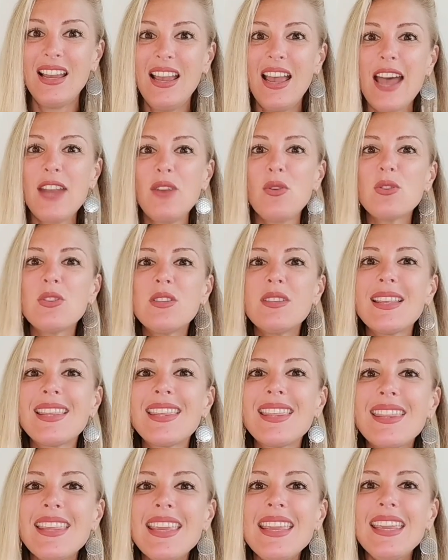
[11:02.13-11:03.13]
and also the
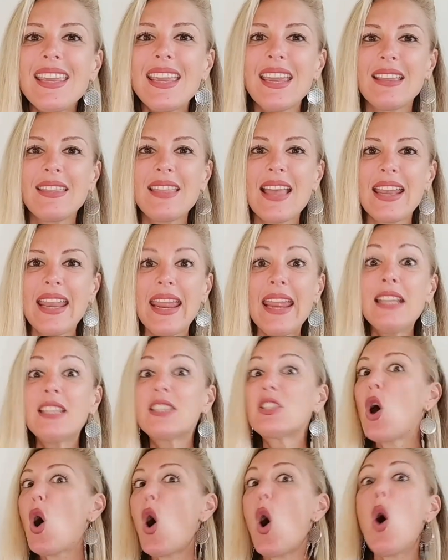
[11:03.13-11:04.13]
thinking that it's
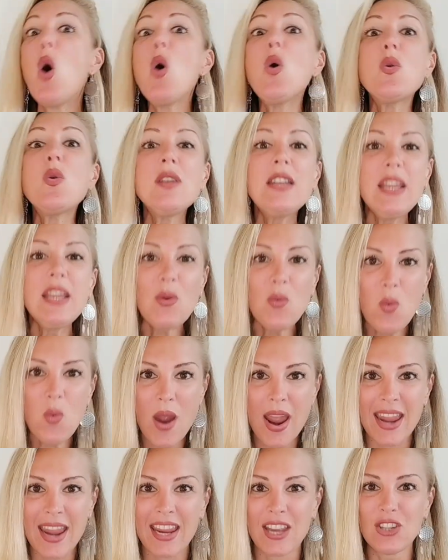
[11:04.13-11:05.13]
the only
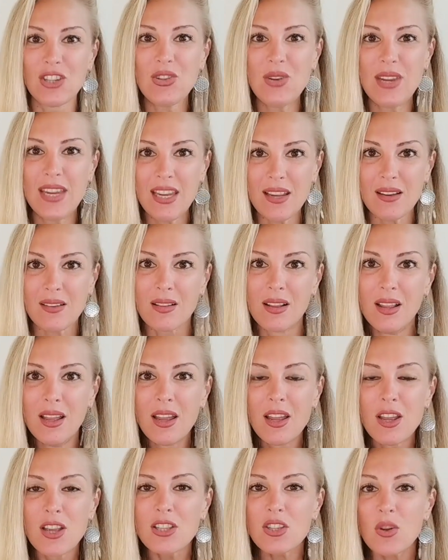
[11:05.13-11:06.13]
way to heal.
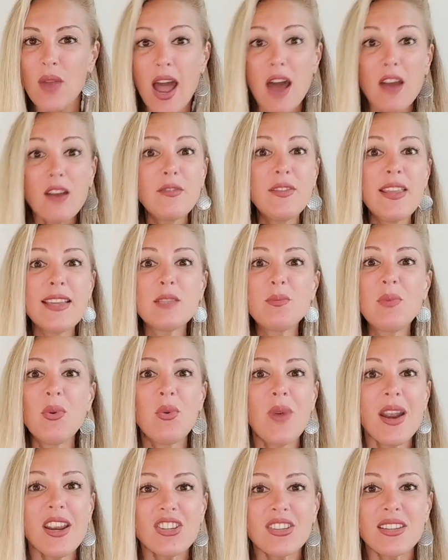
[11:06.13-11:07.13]
So out of
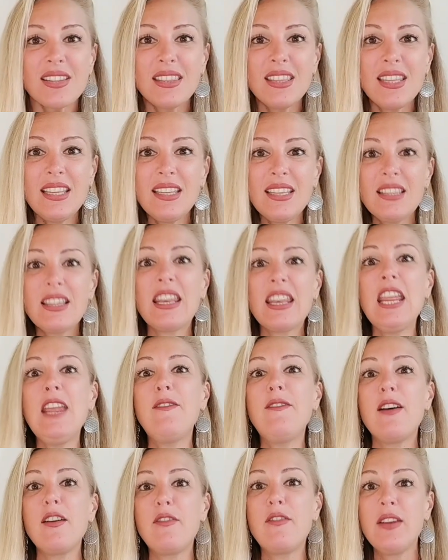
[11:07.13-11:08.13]
desperation, thinking that
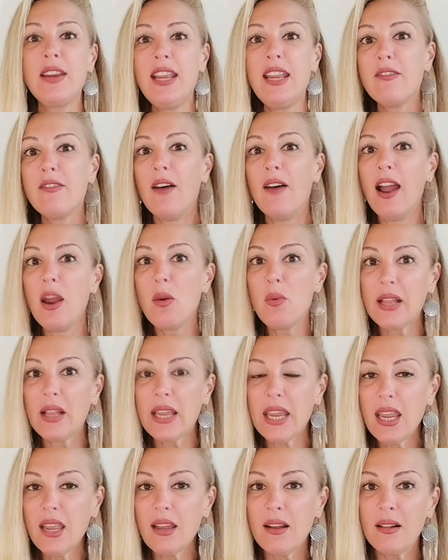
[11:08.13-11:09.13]
if I forgive, I will
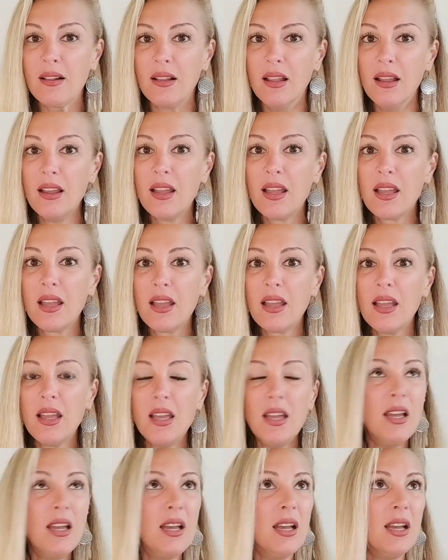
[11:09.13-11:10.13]
heal,
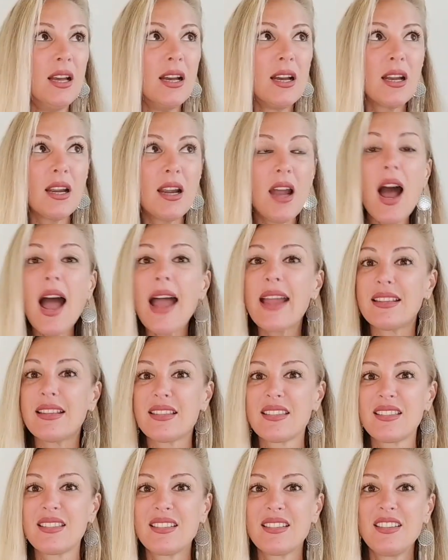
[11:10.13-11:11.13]

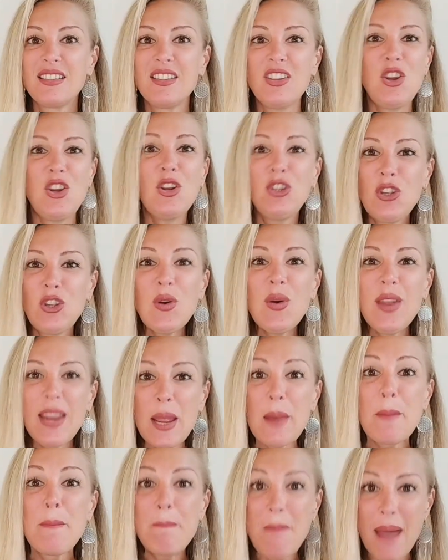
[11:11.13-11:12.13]
Guys, you're doing
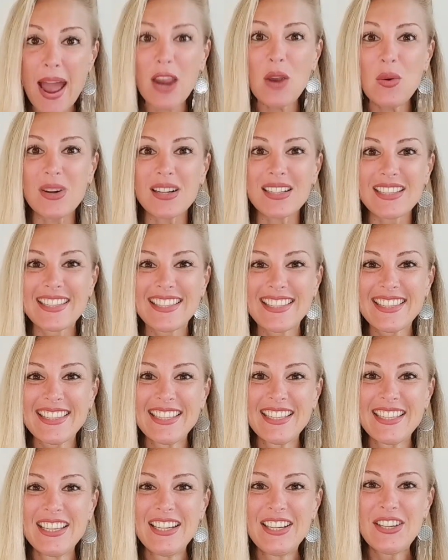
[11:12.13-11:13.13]
it backwards,
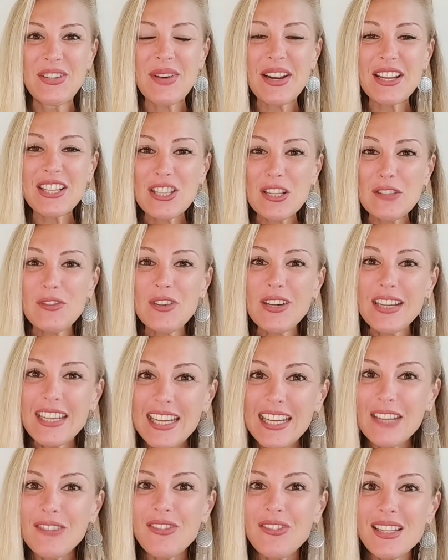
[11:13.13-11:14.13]
right? So
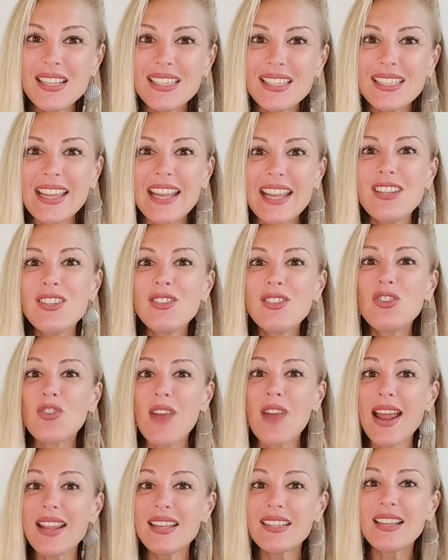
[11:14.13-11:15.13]
forgiveness tends to
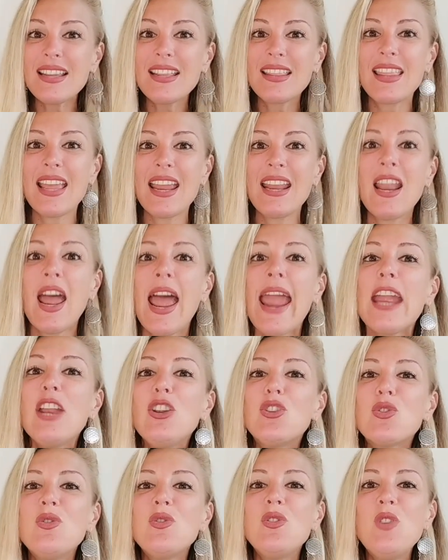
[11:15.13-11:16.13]
translate then
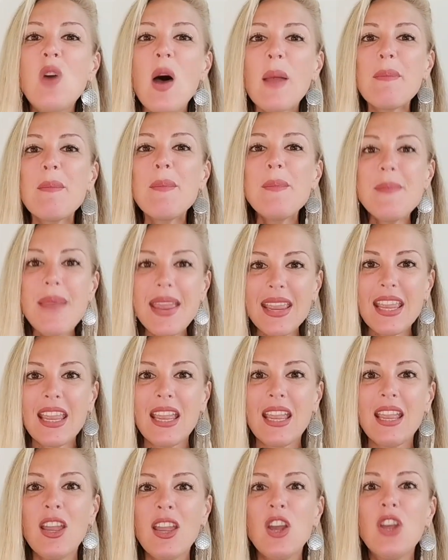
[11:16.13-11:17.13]
into not
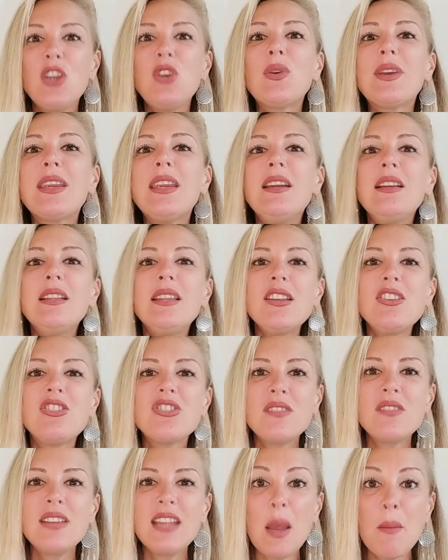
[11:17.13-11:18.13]
making your healing
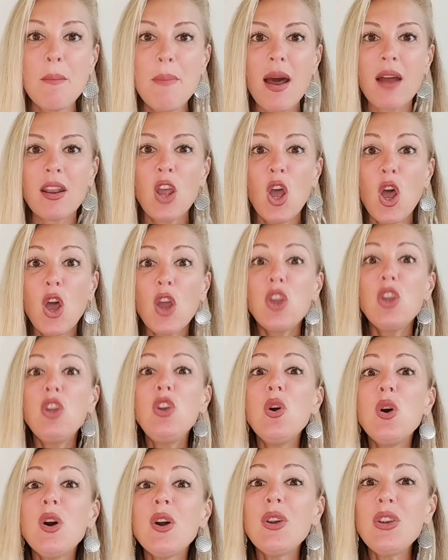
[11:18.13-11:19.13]
journey about
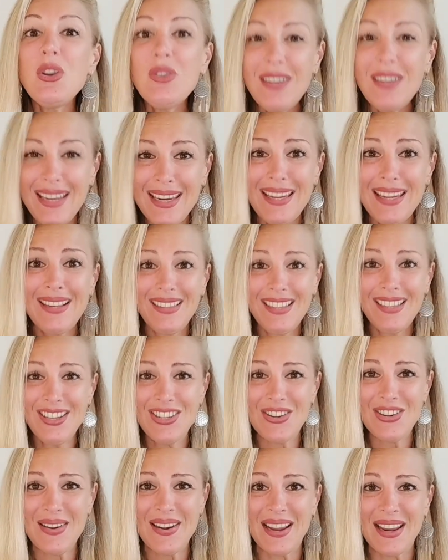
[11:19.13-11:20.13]
your unique healing
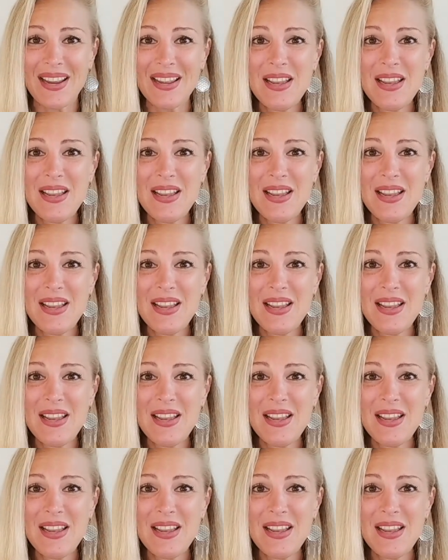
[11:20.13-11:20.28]
journey,